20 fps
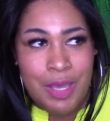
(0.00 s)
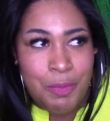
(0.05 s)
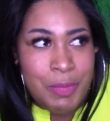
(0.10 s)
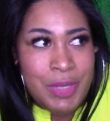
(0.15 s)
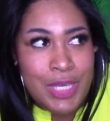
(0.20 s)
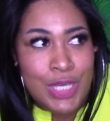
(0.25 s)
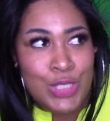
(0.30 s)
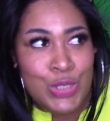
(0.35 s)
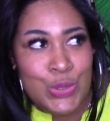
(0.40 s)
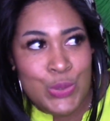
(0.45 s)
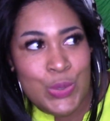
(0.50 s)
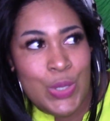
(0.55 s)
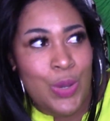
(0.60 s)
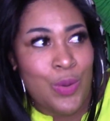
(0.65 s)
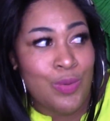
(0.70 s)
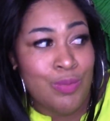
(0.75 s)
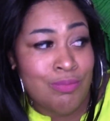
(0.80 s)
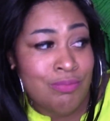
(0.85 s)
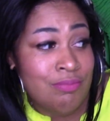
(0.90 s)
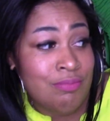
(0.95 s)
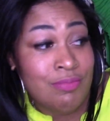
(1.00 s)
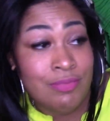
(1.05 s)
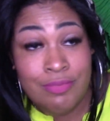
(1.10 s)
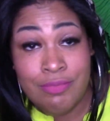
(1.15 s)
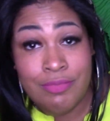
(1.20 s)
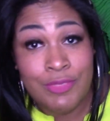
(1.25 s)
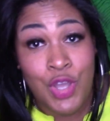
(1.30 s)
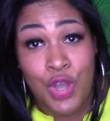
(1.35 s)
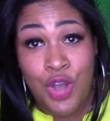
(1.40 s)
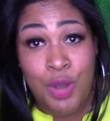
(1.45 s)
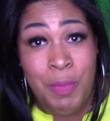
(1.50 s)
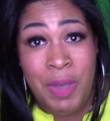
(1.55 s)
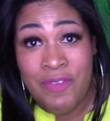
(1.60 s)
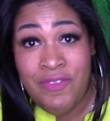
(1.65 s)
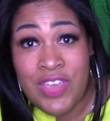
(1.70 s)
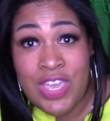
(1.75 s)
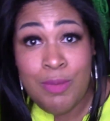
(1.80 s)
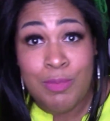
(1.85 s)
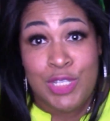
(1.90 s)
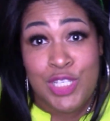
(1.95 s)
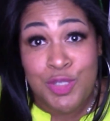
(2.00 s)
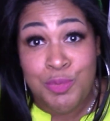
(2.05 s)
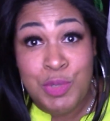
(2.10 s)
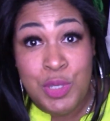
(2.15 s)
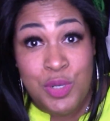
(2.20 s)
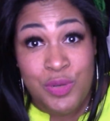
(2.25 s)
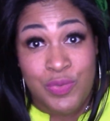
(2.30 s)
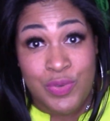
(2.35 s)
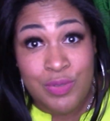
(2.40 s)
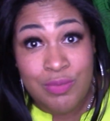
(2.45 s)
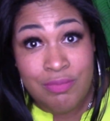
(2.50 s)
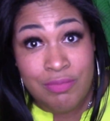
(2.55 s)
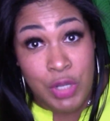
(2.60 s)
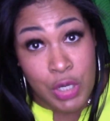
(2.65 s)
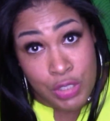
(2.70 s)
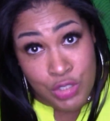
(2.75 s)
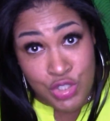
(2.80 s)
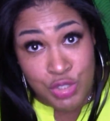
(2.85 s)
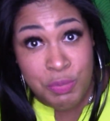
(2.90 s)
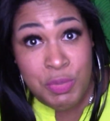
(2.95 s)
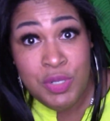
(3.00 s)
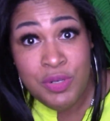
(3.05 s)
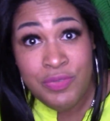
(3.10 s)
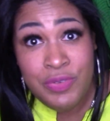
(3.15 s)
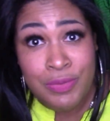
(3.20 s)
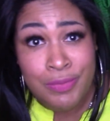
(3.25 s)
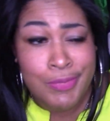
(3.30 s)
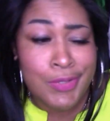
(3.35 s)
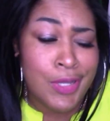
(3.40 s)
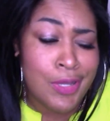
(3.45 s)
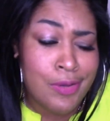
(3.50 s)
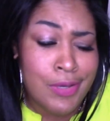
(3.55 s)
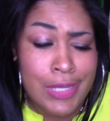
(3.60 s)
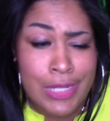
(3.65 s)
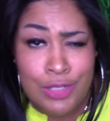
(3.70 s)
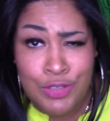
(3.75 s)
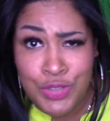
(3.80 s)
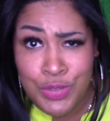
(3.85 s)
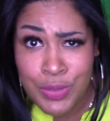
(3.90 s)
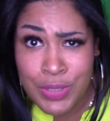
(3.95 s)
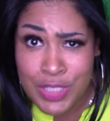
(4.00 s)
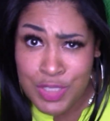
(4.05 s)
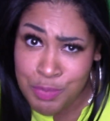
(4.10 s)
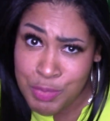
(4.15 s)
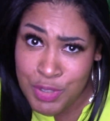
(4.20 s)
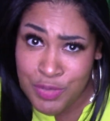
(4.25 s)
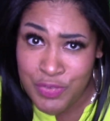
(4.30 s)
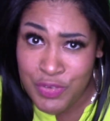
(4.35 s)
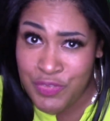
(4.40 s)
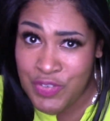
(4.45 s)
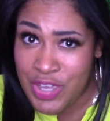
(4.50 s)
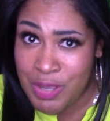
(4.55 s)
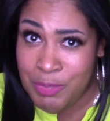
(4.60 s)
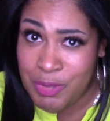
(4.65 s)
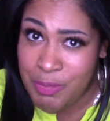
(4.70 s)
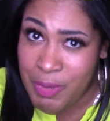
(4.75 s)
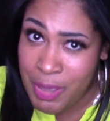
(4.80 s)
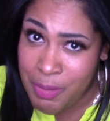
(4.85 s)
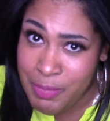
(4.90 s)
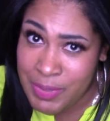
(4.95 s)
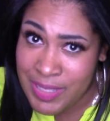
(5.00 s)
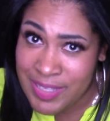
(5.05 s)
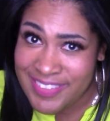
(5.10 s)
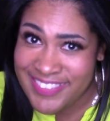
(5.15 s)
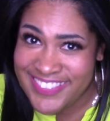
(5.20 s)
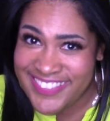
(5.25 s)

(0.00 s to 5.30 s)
I mean, because you know, all my family is beautiful. Aren't you beautiful? Go ahead and join this beautiful family, baby.